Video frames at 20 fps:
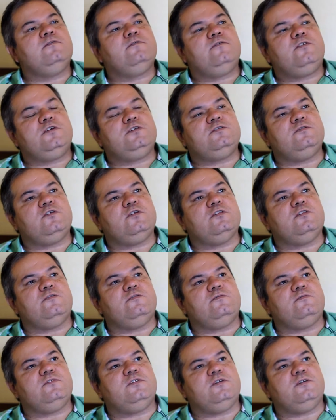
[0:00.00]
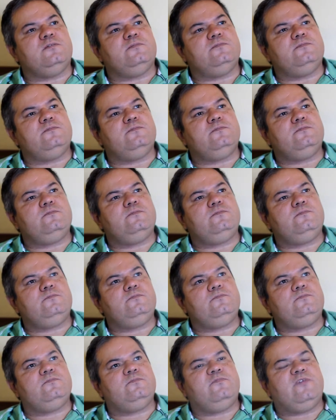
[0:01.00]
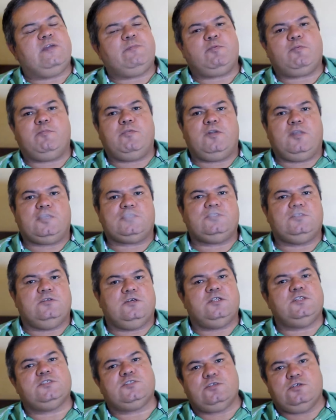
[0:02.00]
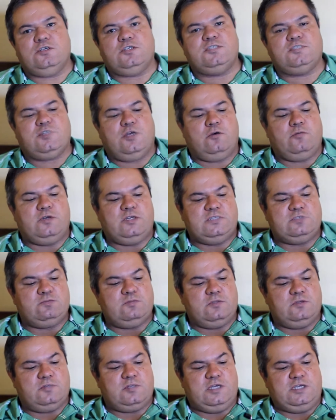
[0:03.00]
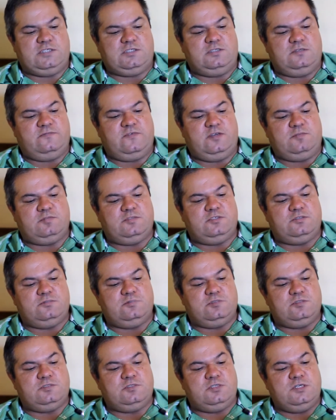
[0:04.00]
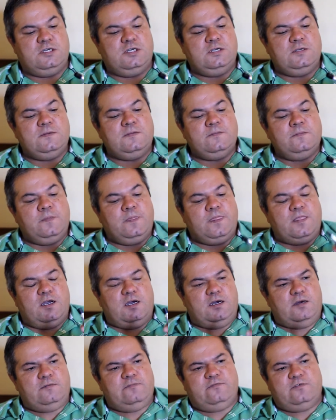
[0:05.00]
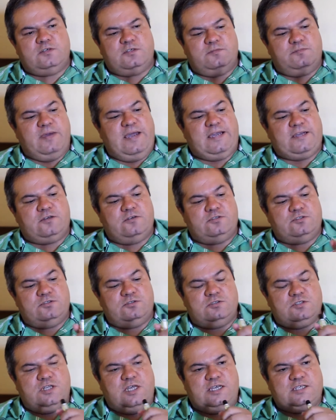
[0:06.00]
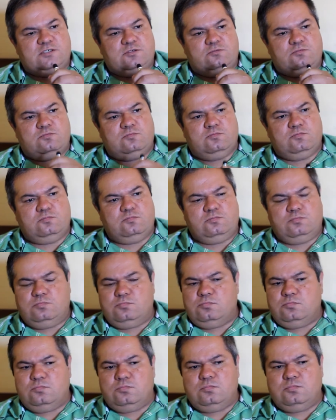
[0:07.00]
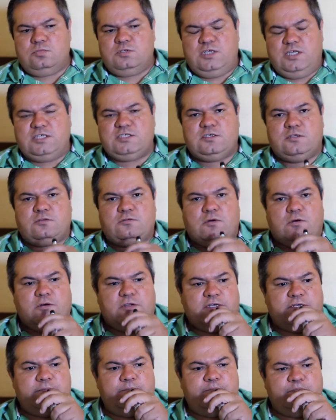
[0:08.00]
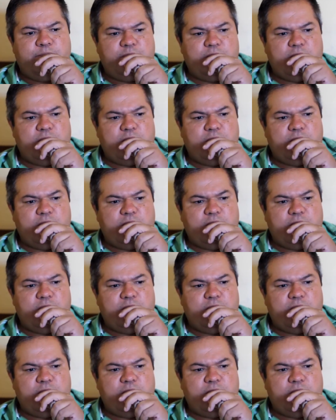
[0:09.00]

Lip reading: First of all, the vapor production on it's good as always with OKC Vapes juices. For tobacco juice, it has a decent throat hit.